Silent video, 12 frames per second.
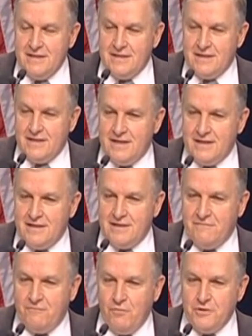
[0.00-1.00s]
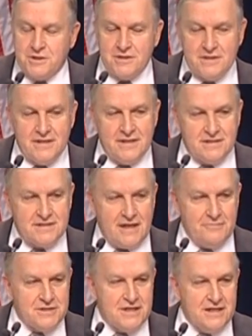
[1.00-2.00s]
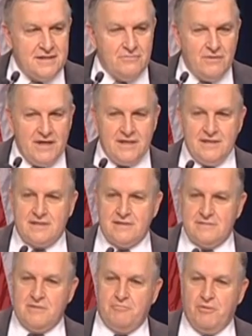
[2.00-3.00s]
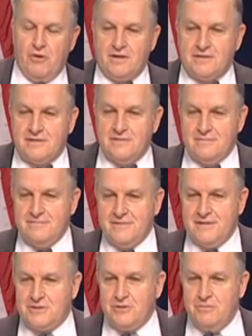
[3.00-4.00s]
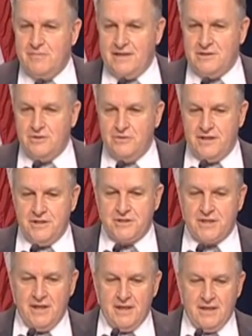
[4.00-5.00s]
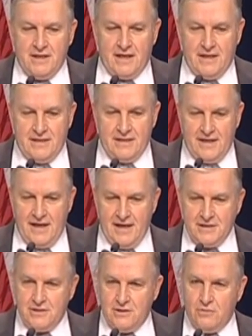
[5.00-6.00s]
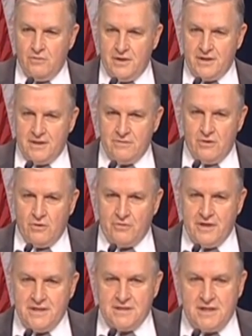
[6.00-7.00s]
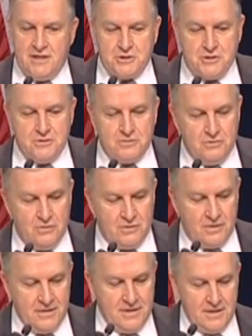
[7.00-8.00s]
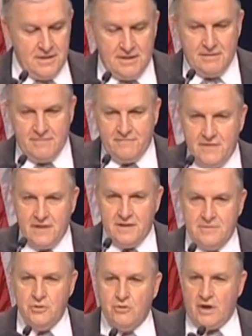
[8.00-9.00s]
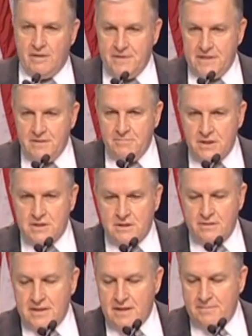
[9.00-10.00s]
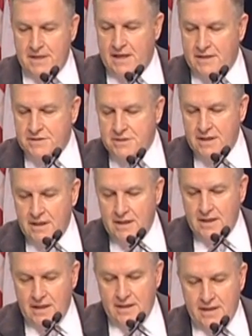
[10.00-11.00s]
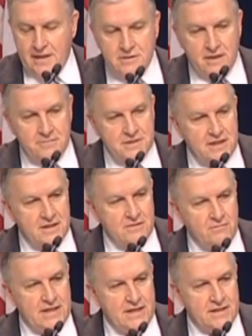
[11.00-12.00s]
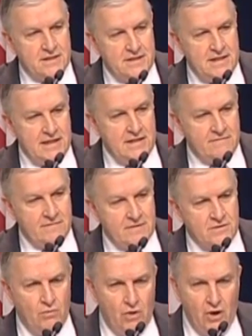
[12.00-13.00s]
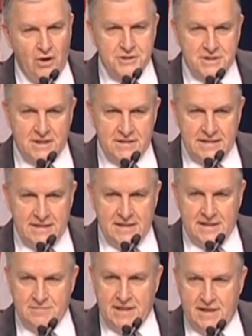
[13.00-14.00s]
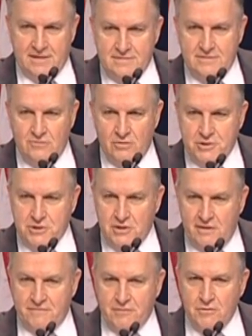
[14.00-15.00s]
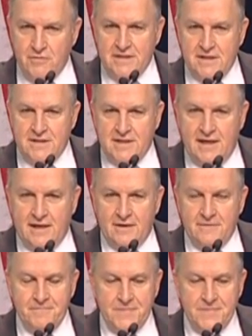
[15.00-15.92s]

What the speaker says: Unfortunately, as I was getting ready to depart to assume my duties, I had to go on an orientation tour of Europe and the military commands. And as I was getting ready to leave, the wall suddenly came down. Gorbachev threw in the towel.